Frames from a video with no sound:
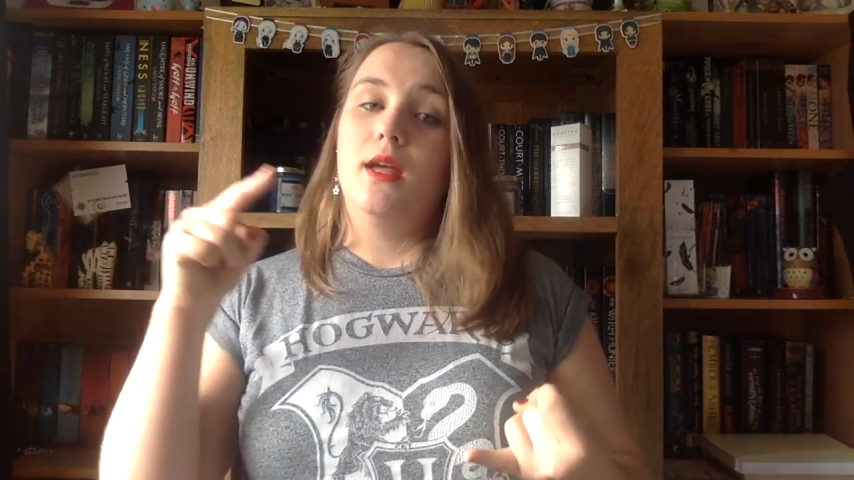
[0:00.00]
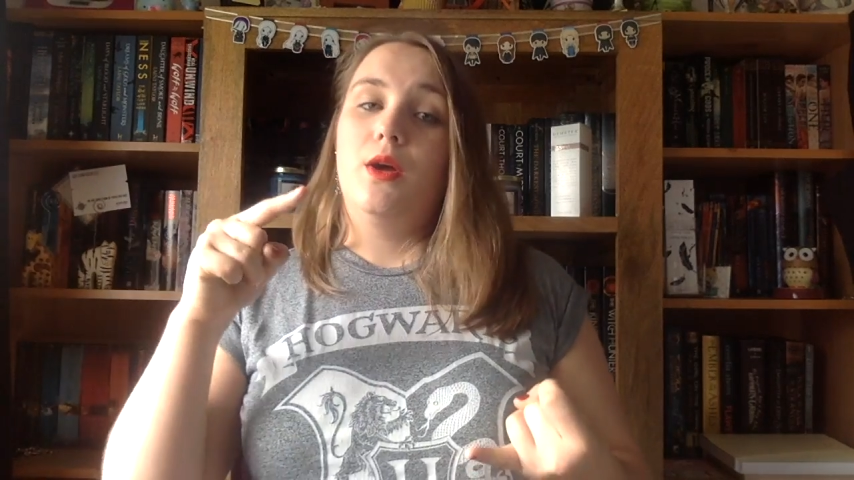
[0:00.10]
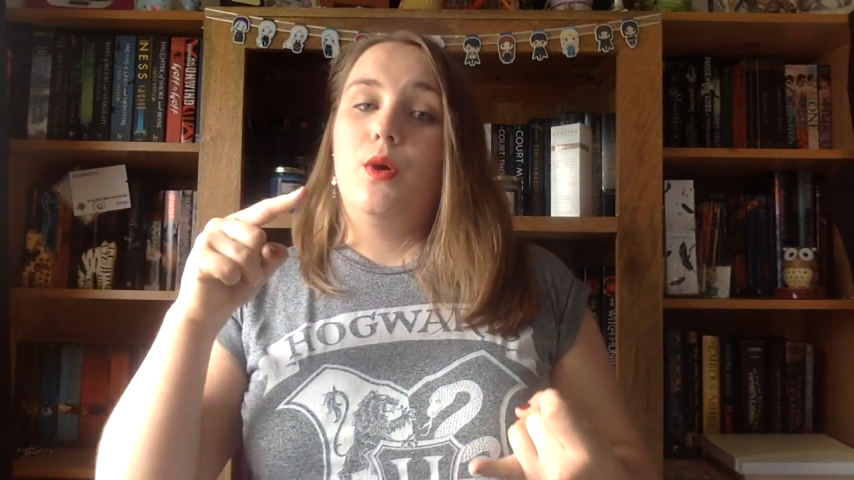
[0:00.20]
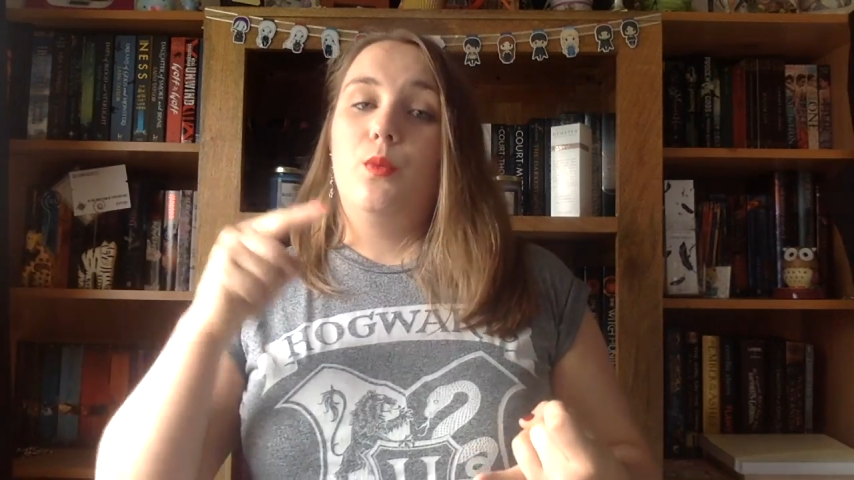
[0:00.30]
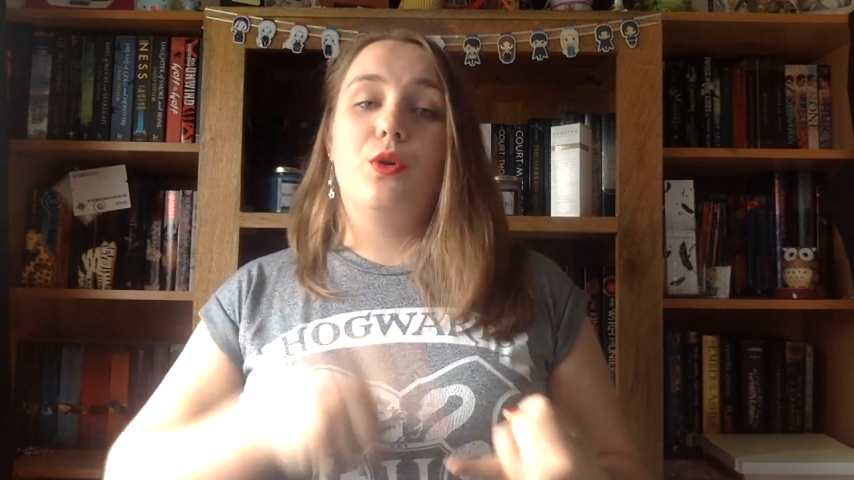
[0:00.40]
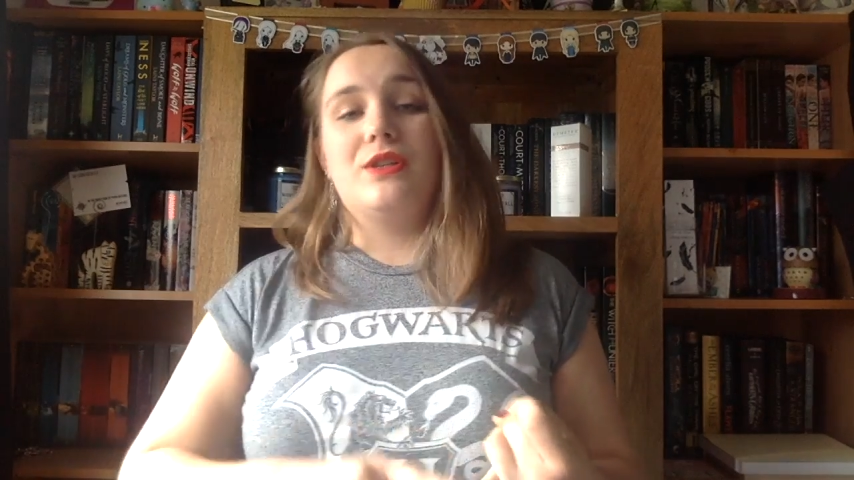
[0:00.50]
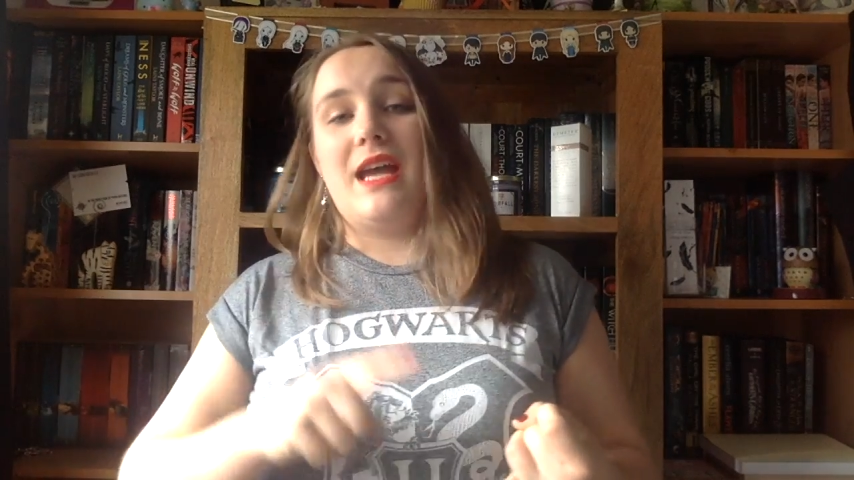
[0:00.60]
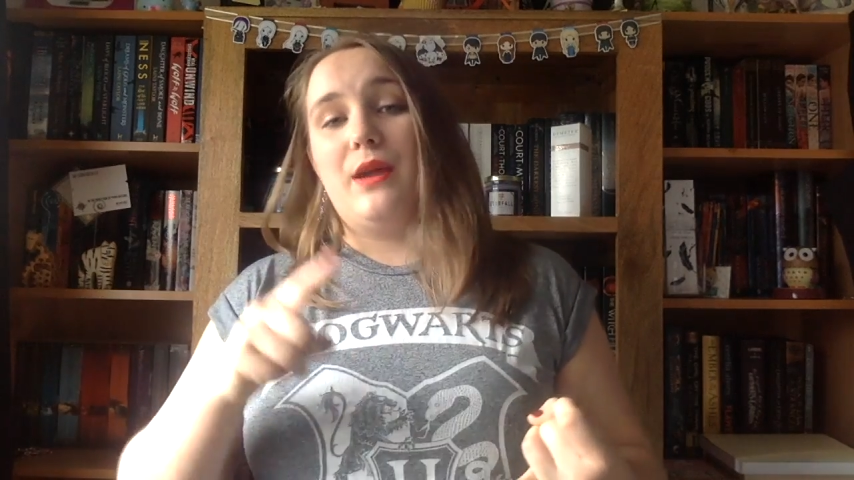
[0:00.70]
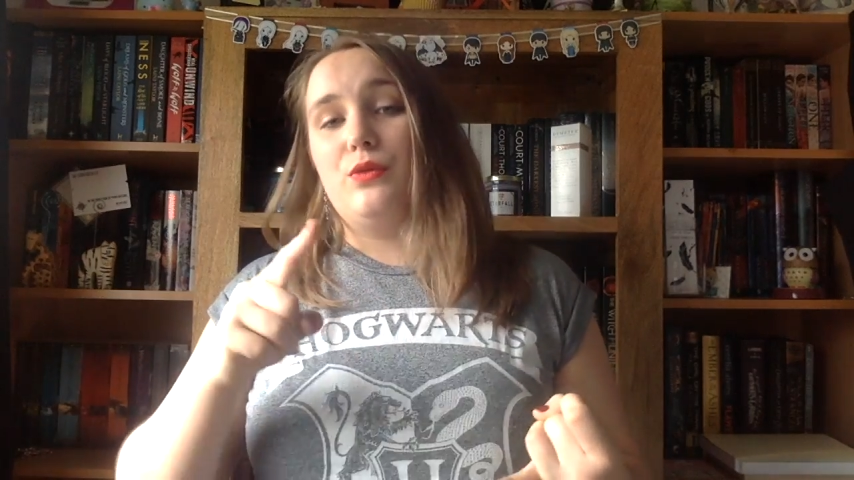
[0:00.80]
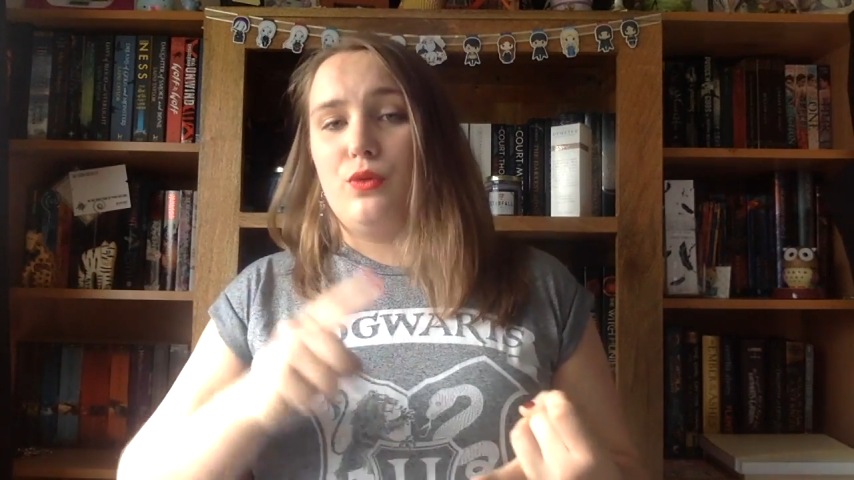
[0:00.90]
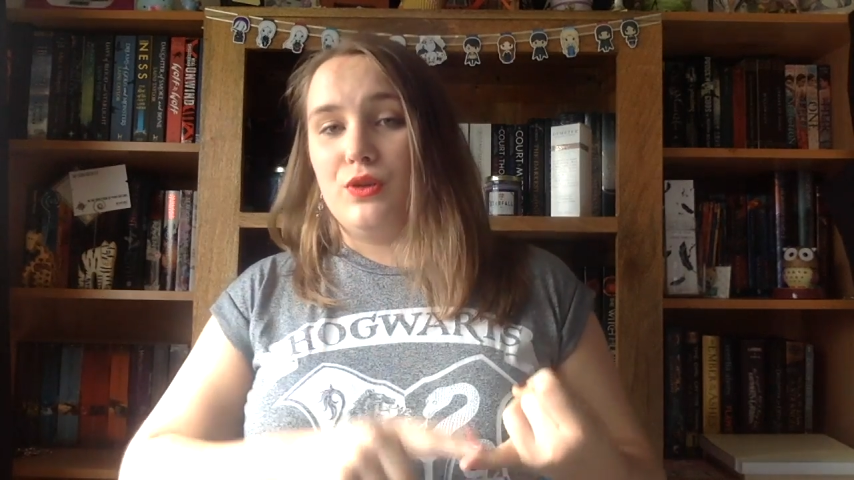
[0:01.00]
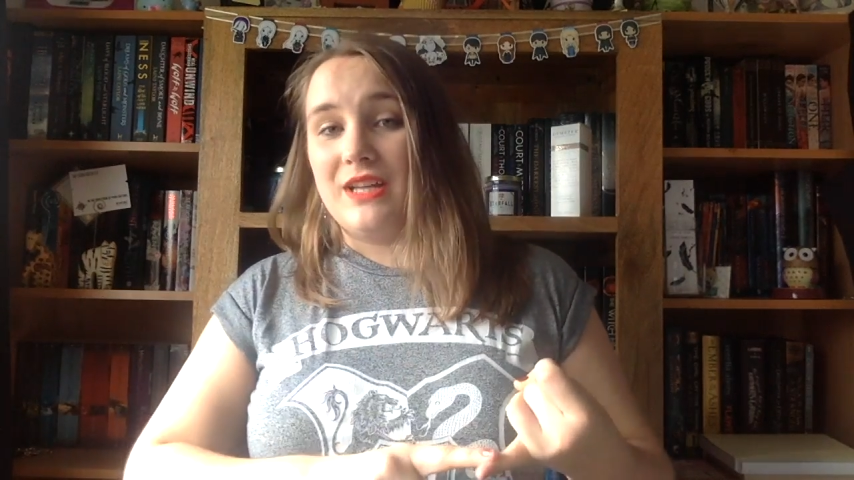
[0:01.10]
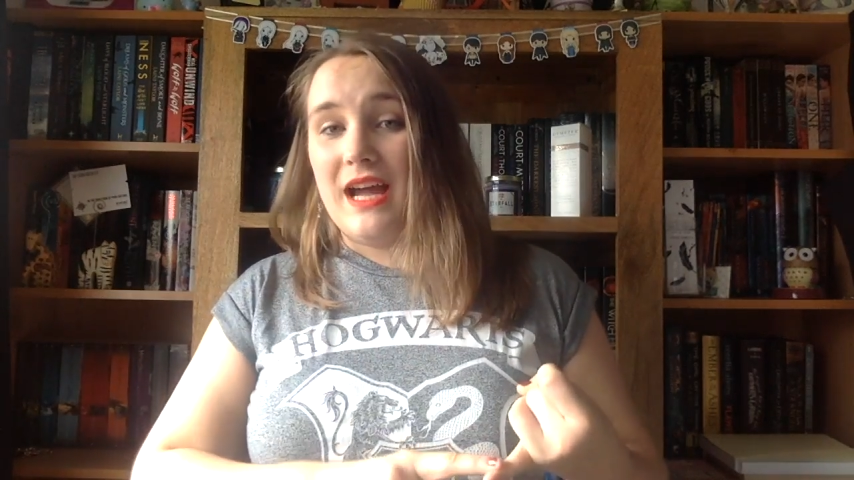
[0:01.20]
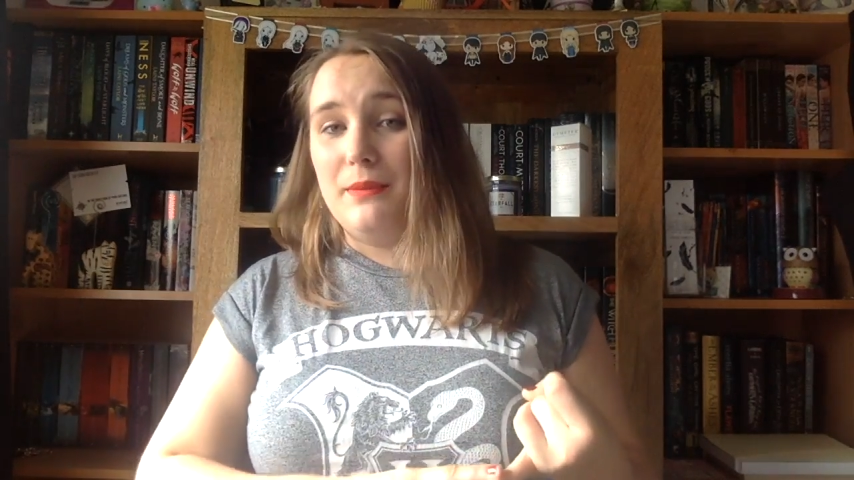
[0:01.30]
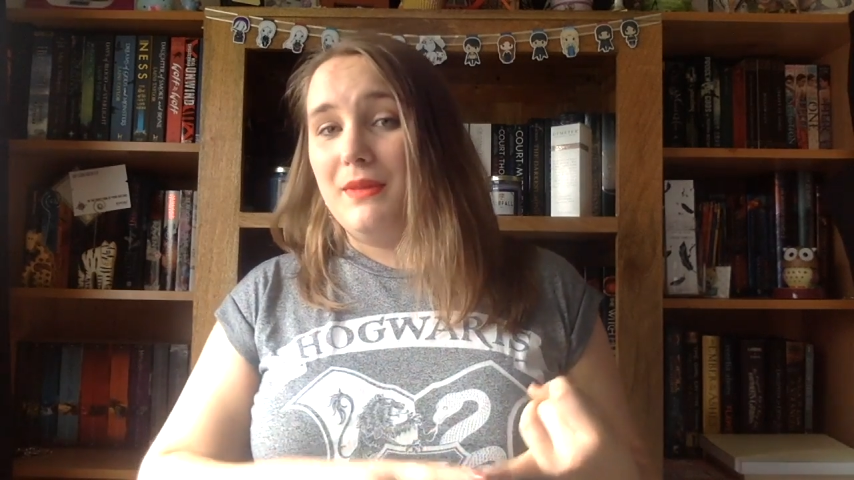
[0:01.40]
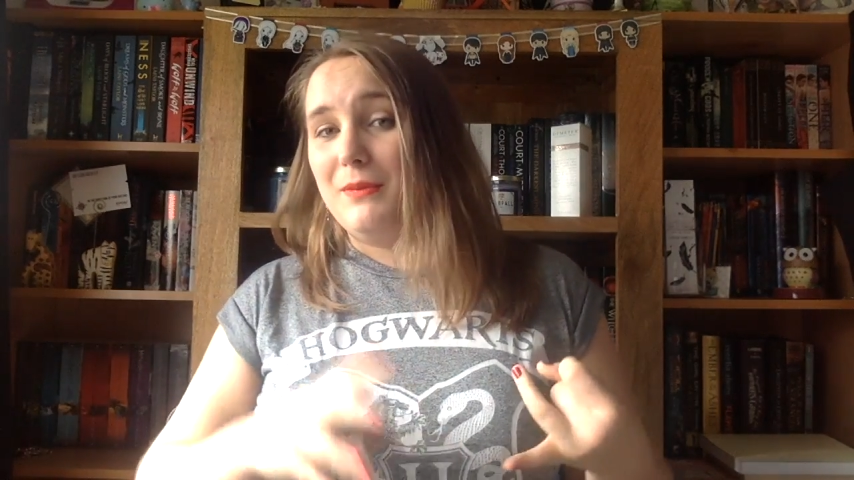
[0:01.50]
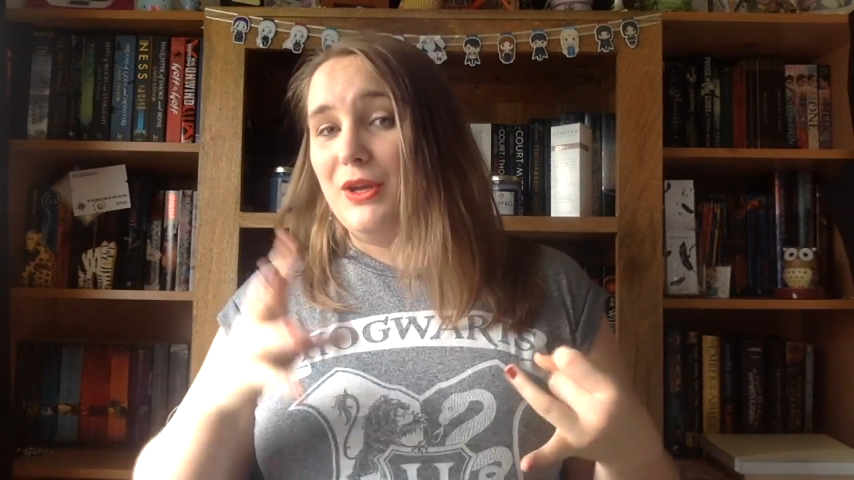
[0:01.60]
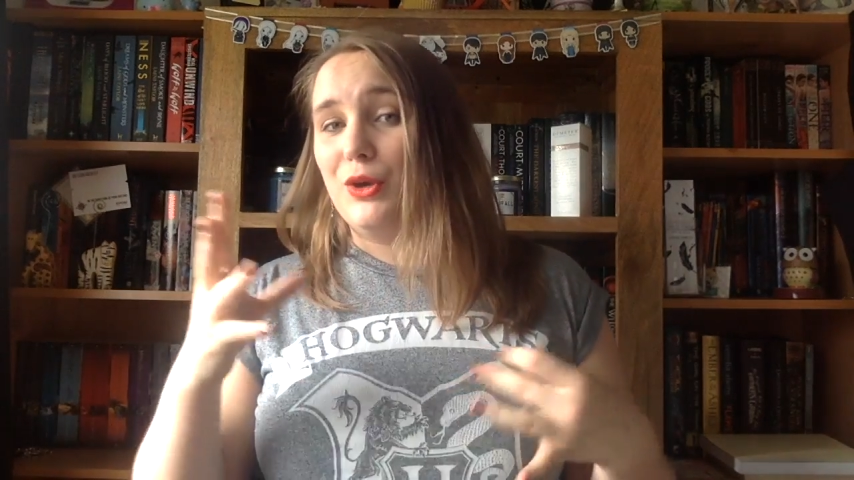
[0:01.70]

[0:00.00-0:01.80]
word count or time limit